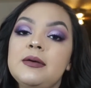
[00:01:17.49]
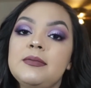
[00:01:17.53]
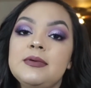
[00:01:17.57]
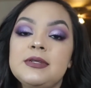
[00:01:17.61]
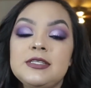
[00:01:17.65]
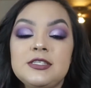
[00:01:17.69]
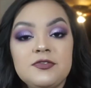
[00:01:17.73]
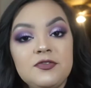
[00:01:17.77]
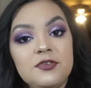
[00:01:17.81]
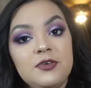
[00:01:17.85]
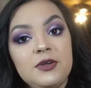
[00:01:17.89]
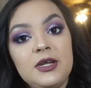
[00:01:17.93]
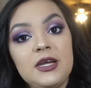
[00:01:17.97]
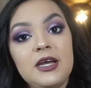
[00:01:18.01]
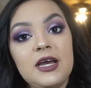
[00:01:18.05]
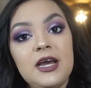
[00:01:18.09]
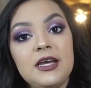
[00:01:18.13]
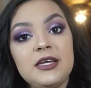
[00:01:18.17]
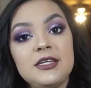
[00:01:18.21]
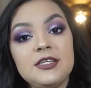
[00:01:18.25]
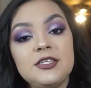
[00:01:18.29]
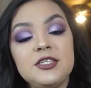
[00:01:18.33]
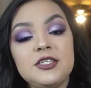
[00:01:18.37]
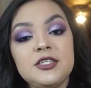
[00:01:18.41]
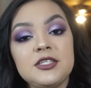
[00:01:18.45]
It's free,
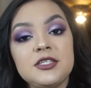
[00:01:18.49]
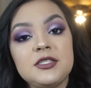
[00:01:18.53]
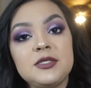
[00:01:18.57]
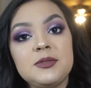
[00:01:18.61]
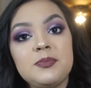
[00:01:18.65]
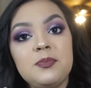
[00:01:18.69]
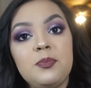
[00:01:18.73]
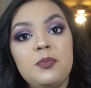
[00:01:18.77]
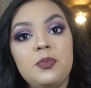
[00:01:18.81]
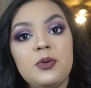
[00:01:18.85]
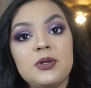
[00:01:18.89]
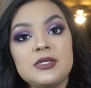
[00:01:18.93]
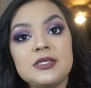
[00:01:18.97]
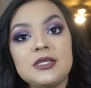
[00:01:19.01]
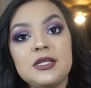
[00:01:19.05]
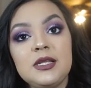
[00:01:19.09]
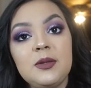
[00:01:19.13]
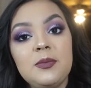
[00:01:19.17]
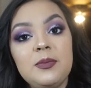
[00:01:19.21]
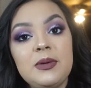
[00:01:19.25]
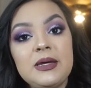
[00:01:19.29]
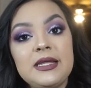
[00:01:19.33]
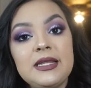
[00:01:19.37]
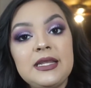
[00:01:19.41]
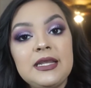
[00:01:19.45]
guys. Just press the
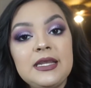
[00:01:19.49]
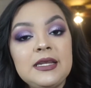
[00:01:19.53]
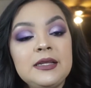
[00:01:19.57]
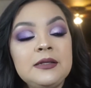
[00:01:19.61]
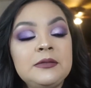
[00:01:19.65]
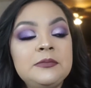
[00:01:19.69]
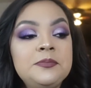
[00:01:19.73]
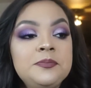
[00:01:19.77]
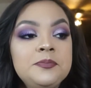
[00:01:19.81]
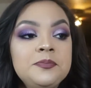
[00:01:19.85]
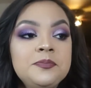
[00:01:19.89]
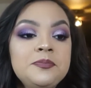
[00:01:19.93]
little button.